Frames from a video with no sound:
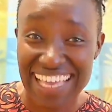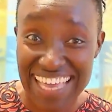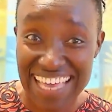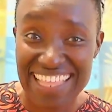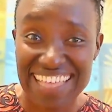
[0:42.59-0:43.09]

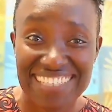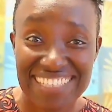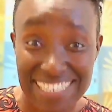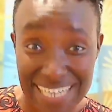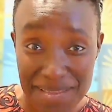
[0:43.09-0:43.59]
Again,
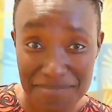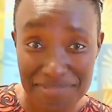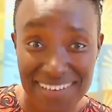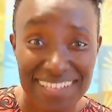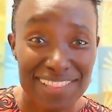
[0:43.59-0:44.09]
that's the
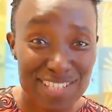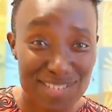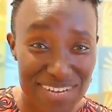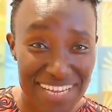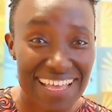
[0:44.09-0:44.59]
type, the
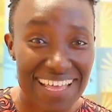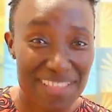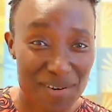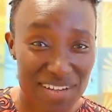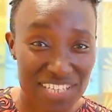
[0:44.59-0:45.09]
screen,
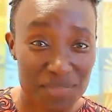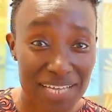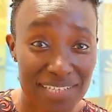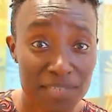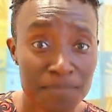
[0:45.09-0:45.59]
and the cross
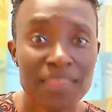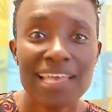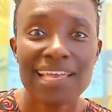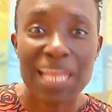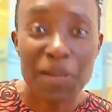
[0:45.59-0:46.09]
match.
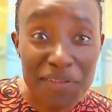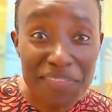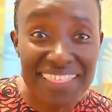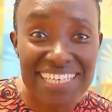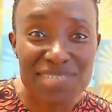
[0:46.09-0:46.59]
And one
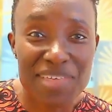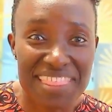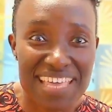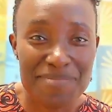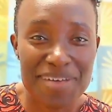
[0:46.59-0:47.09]
of the things
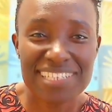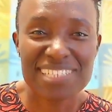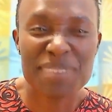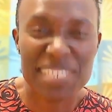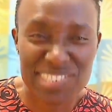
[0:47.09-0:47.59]
we think about,
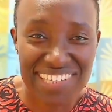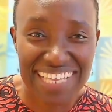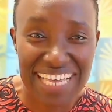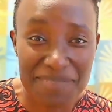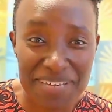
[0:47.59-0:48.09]
especially
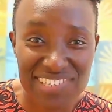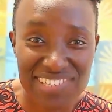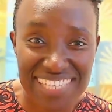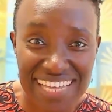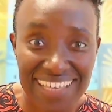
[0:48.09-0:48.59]
in the
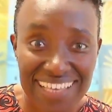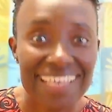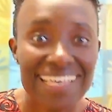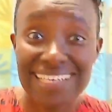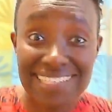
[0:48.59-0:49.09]
inpatient
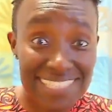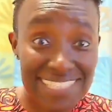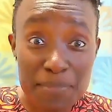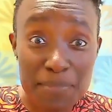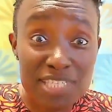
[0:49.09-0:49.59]
setting, is the
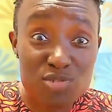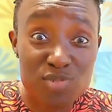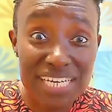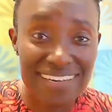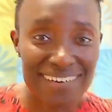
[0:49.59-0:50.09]
type and
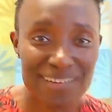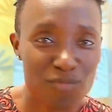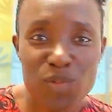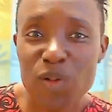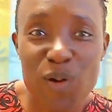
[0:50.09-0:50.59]
screen.
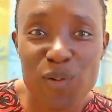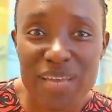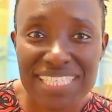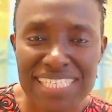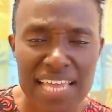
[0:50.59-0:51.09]
We will
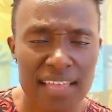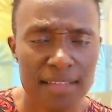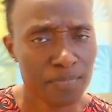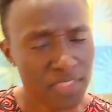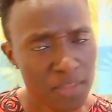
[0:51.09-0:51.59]
always
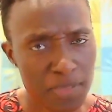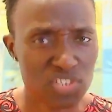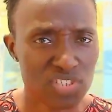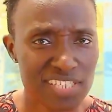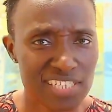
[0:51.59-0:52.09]
say,
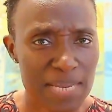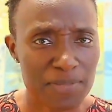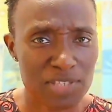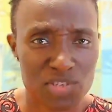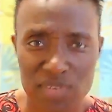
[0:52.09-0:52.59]
patient needs a
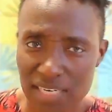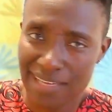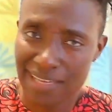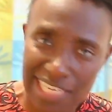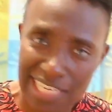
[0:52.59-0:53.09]
type and
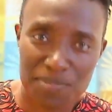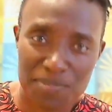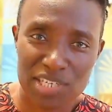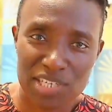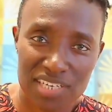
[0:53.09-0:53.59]
screen. Is
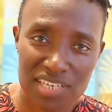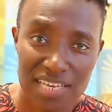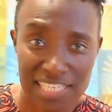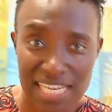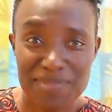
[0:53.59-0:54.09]
the
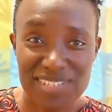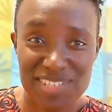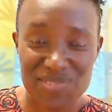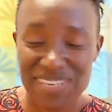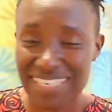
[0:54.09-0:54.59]
patient typed
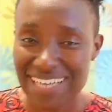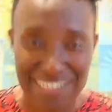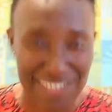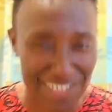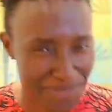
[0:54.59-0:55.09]
and screened?
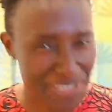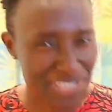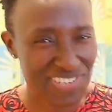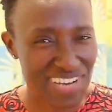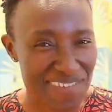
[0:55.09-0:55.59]
Does the
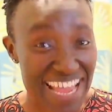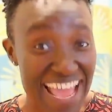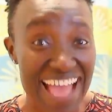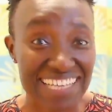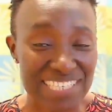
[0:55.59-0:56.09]
patient have
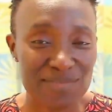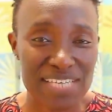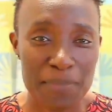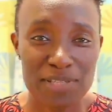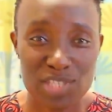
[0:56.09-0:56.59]
an active
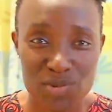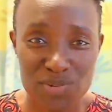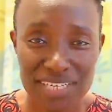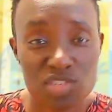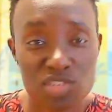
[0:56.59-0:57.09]
type and
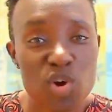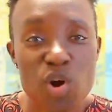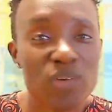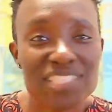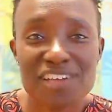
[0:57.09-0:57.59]
screen? So we're
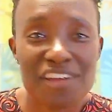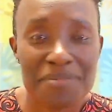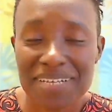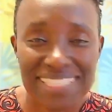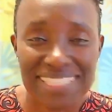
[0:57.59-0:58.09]
always
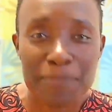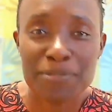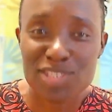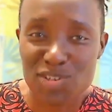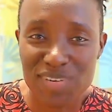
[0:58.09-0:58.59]
talking about
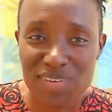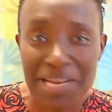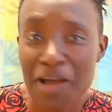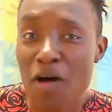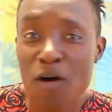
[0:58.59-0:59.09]
type and
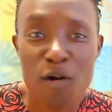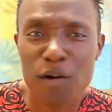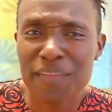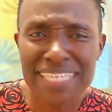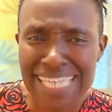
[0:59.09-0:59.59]
screen
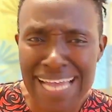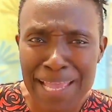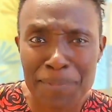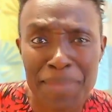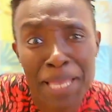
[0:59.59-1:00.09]
all the
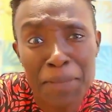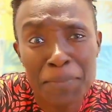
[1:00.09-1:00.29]
time.